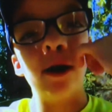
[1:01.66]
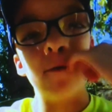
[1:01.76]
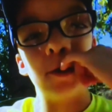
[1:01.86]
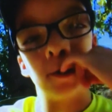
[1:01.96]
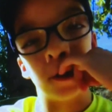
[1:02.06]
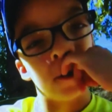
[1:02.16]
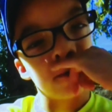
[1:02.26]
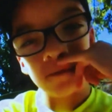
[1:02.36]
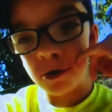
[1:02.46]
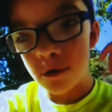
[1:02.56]
offense,
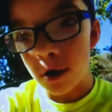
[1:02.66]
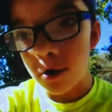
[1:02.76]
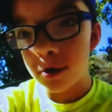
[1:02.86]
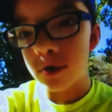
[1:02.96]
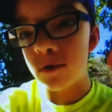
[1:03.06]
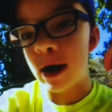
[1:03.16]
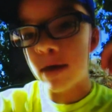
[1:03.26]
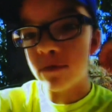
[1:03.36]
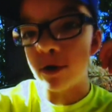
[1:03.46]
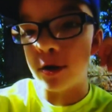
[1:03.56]
but you also
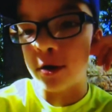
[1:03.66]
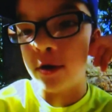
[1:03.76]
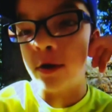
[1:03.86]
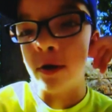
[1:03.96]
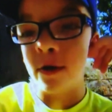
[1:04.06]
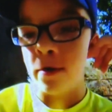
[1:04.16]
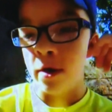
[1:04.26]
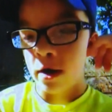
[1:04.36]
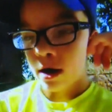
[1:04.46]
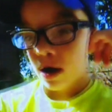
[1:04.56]
have to
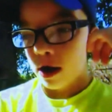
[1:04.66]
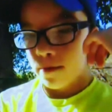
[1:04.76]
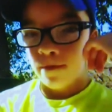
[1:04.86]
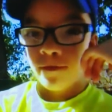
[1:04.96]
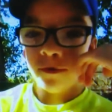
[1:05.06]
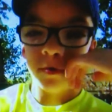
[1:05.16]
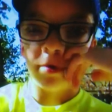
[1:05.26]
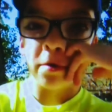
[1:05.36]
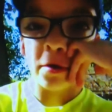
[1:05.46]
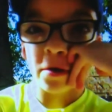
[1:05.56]
um,
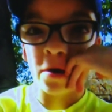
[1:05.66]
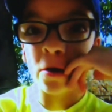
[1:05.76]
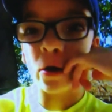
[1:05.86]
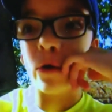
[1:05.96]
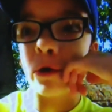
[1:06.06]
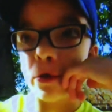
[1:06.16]
go